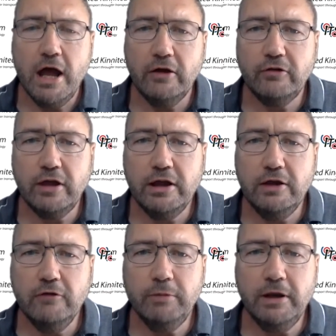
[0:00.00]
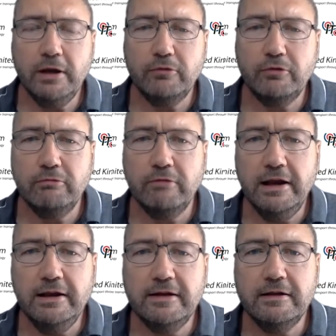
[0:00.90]
And I take it you've been able to
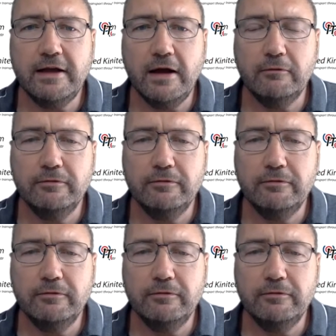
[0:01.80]
really dig down